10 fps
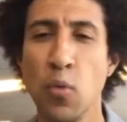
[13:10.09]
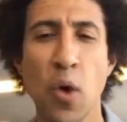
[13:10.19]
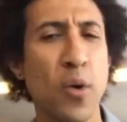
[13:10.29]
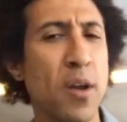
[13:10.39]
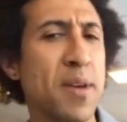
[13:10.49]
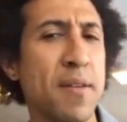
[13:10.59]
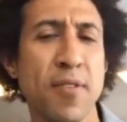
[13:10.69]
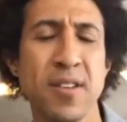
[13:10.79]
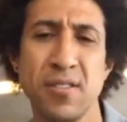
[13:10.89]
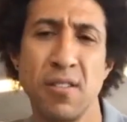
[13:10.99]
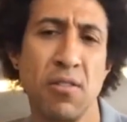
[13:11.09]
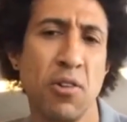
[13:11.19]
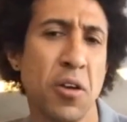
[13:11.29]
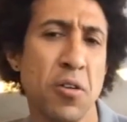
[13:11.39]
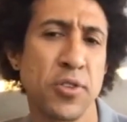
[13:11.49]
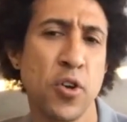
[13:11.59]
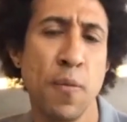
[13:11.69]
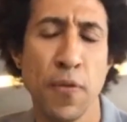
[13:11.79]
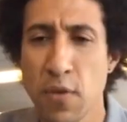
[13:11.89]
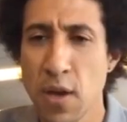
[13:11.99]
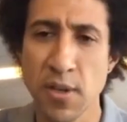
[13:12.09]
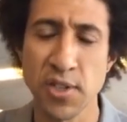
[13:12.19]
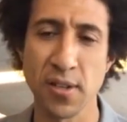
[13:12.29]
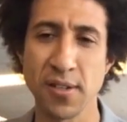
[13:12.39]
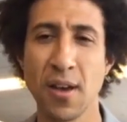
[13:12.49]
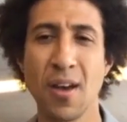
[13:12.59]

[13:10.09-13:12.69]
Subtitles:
What would it mean for us to look at our scope 3 emissions?